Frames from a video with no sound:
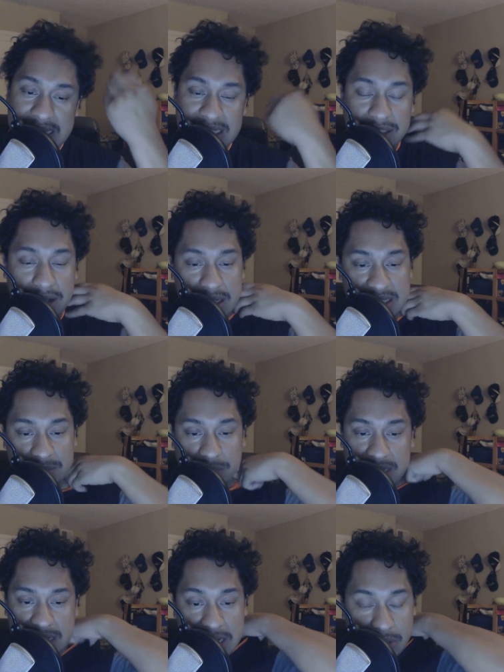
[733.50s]
that's a
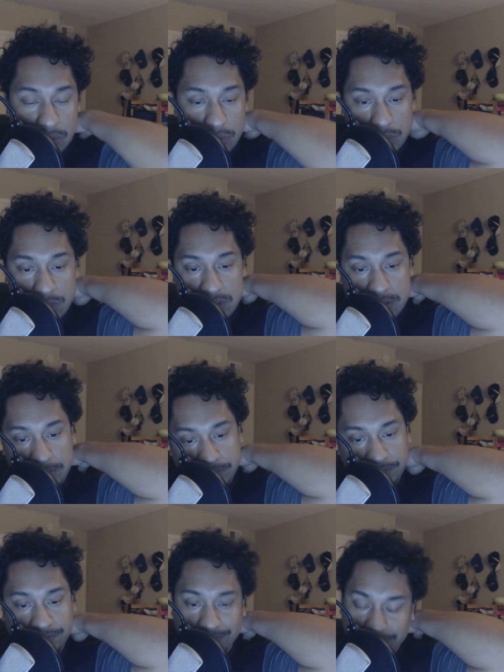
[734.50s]
toss-up. The Eagles,
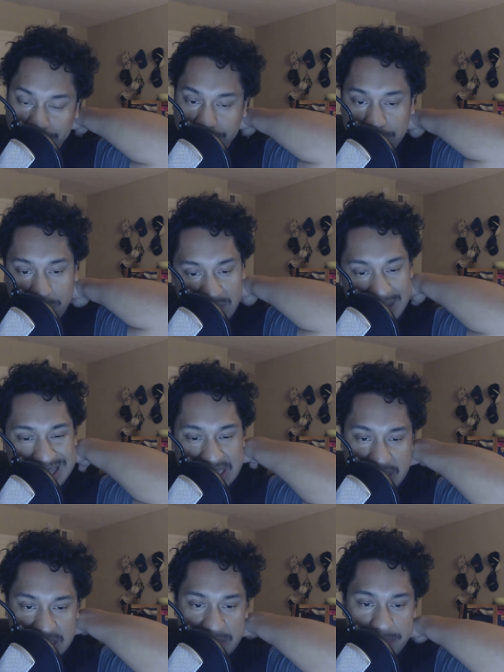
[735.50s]

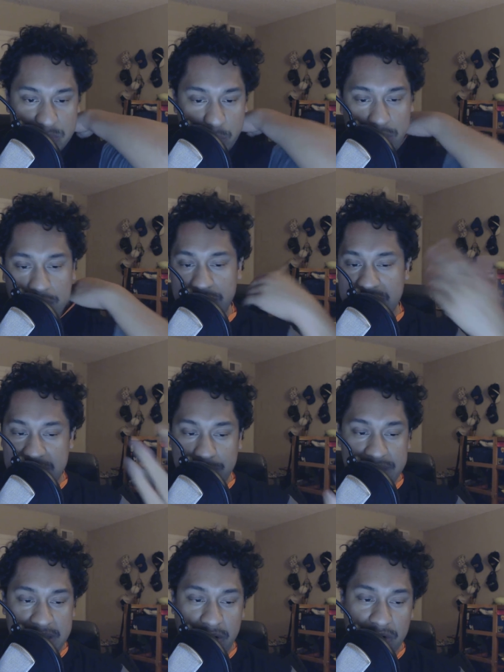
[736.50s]
that's a toss-up as well. And then
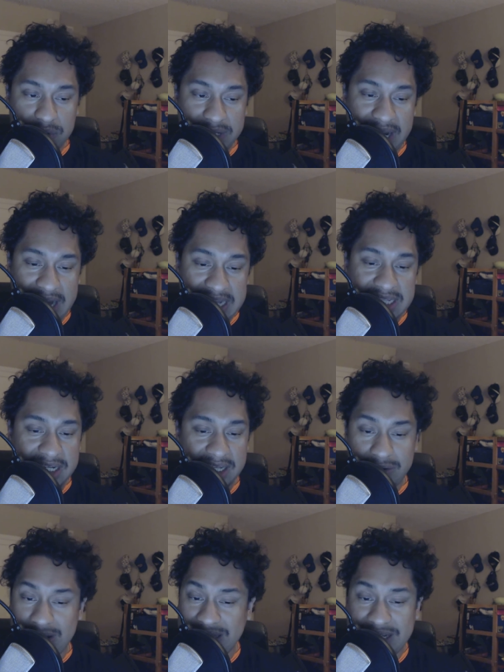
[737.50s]
they play the Cardinals again. As
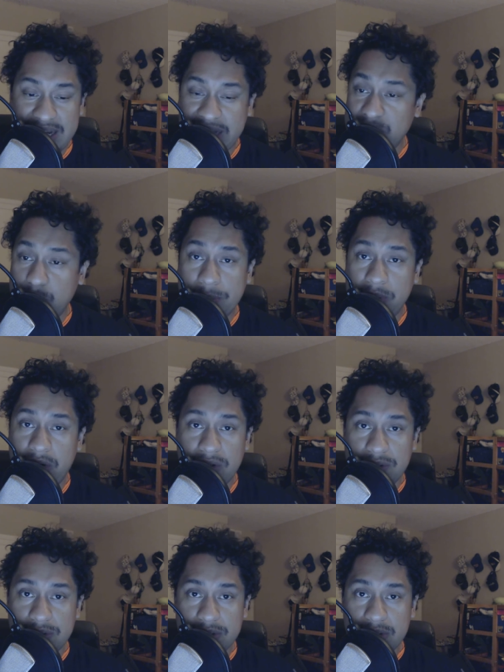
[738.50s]
and Clara, I think they can sweep the
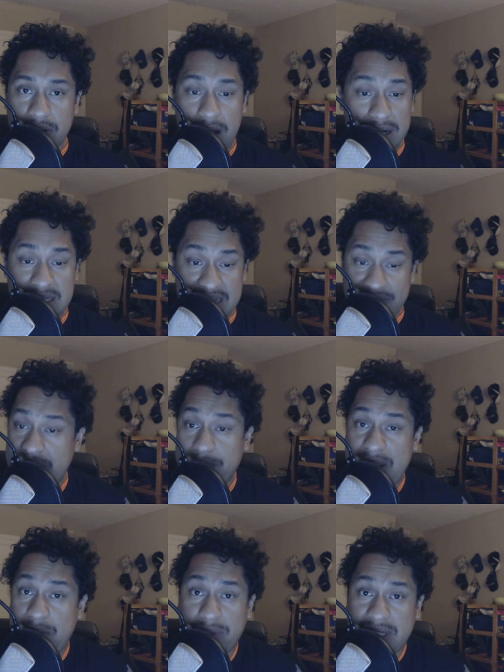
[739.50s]
Cardinals. Honestly, if
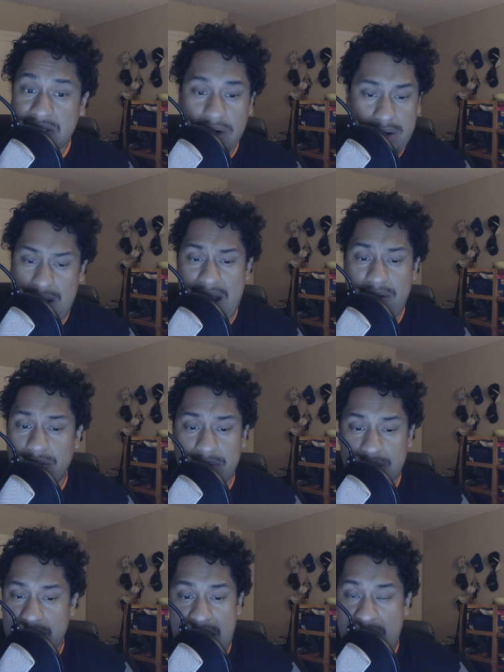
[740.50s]
they play with this heart, I
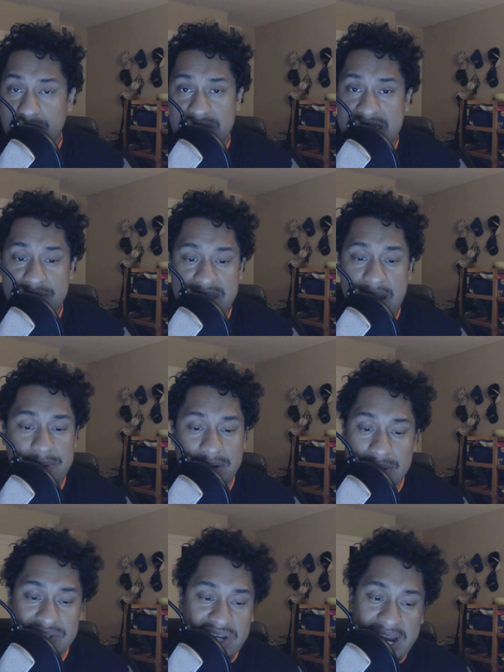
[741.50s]
don't, I don't see them
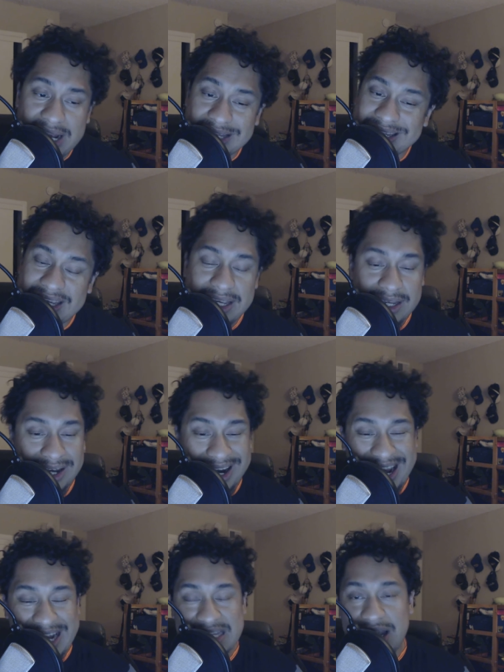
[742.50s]
stopping them. The Giants,
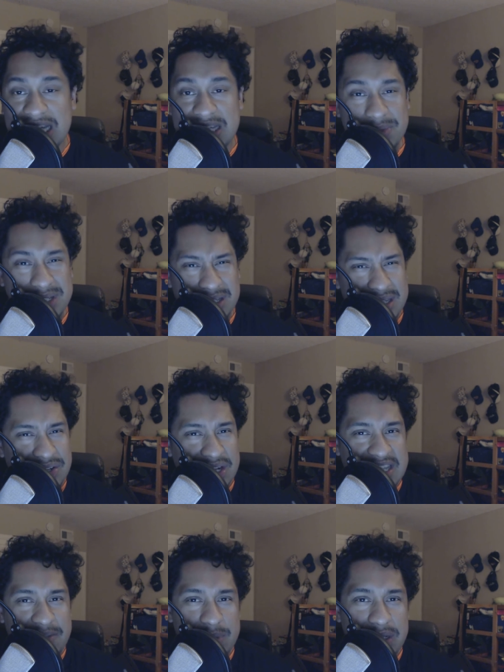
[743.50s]
again, toss-up just because the
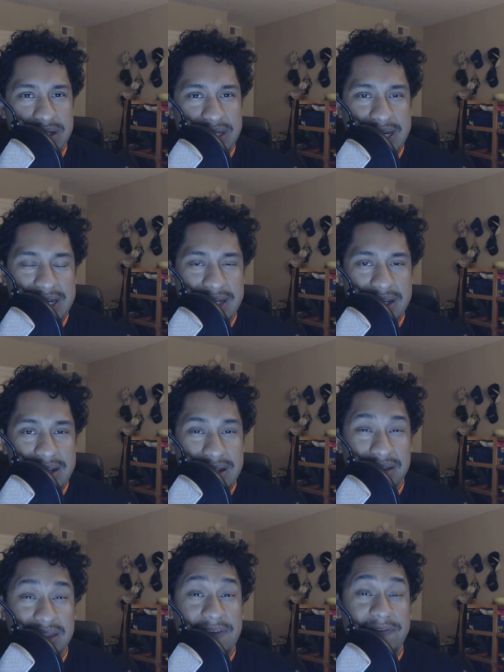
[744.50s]
Giants have been looking.
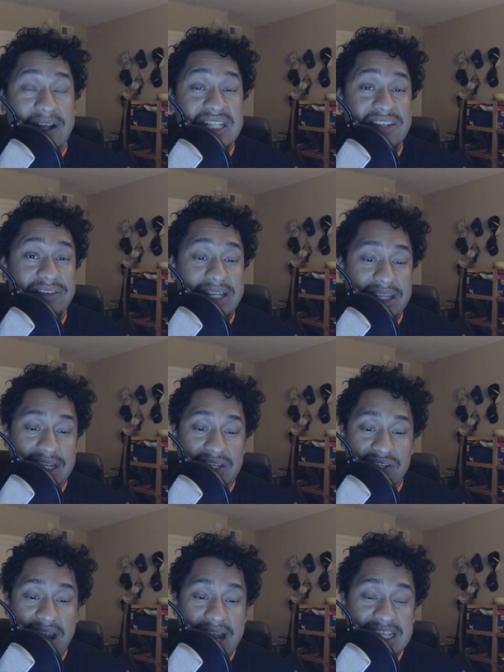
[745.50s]
Defensively,
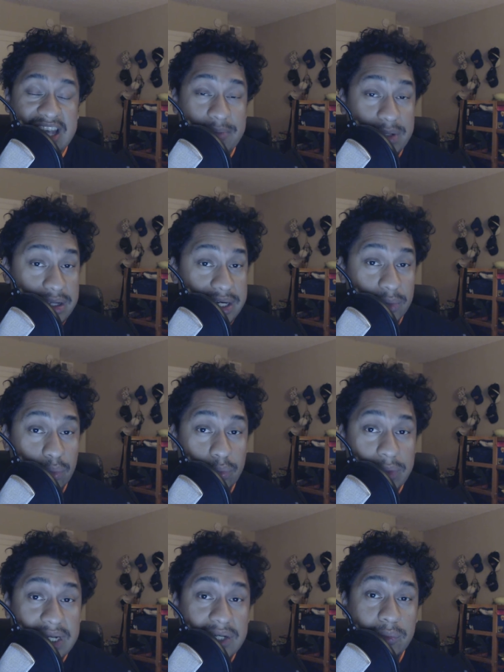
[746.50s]
the Giants have been looking
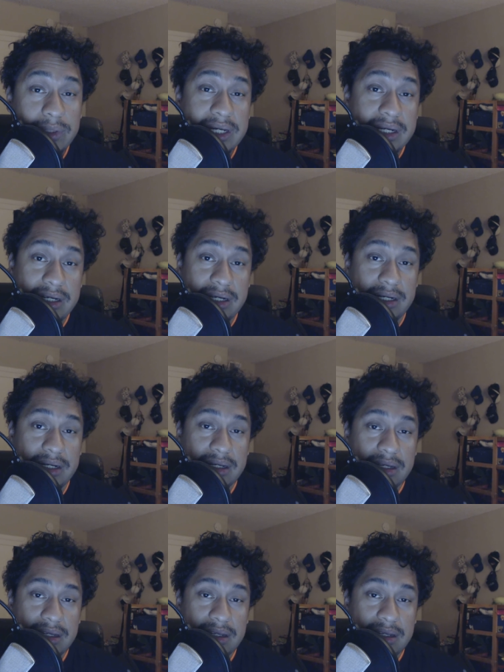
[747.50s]
really, really good.